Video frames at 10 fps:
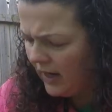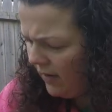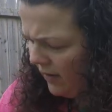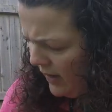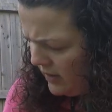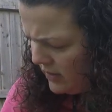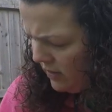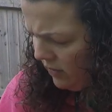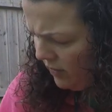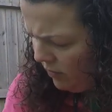airy, and it's
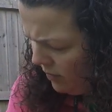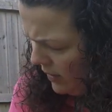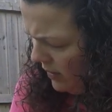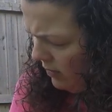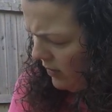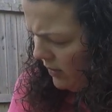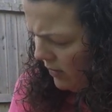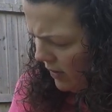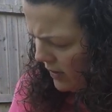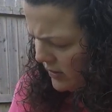going to look really, really
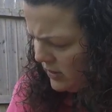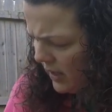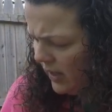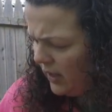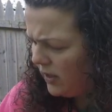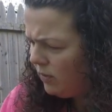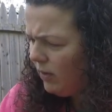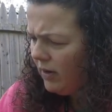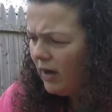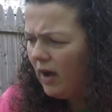dark, because you
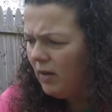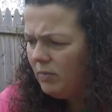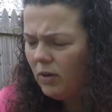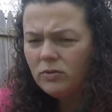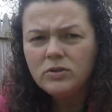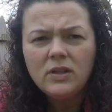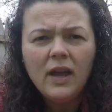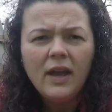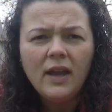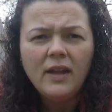want to compost,
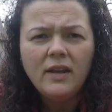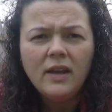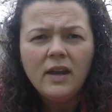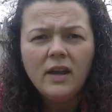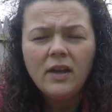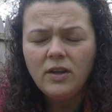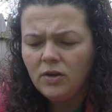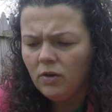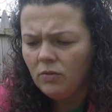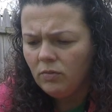and
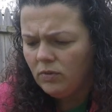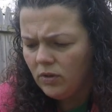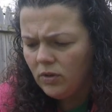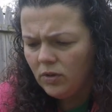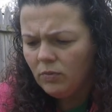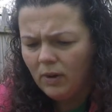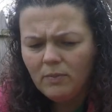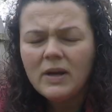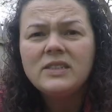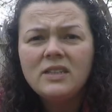you want to
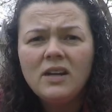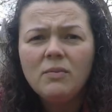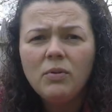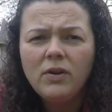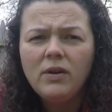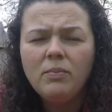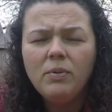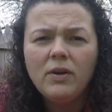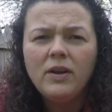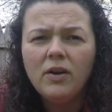mix it in
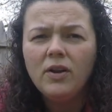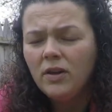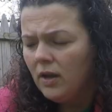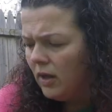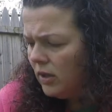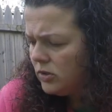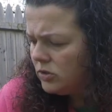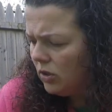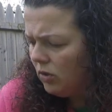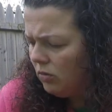pretty good.
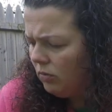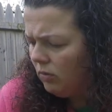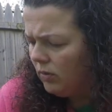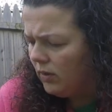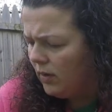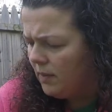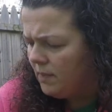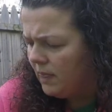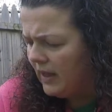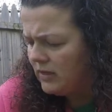So
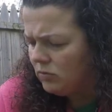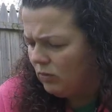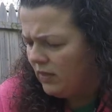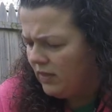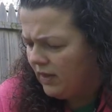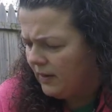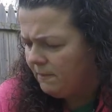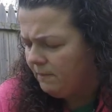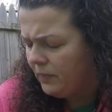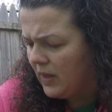that's one thing.
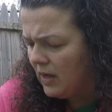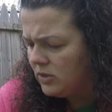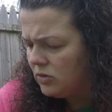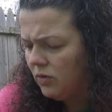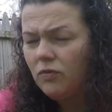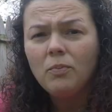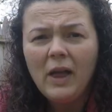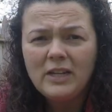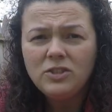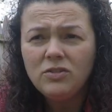So from
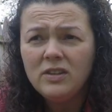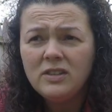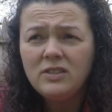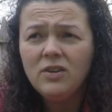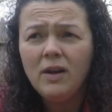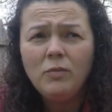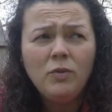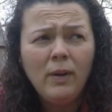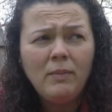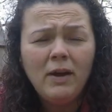last year to this year, I
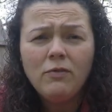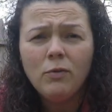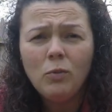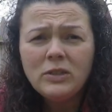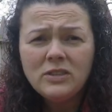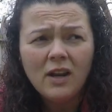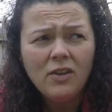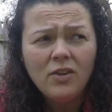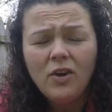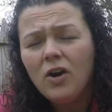moved my bed from one side of
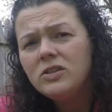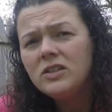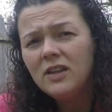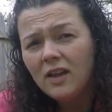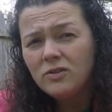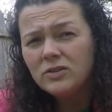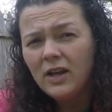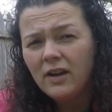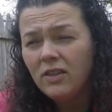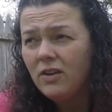the yard to the other
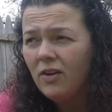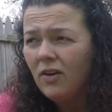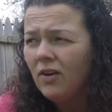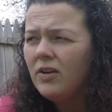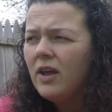side of the yard.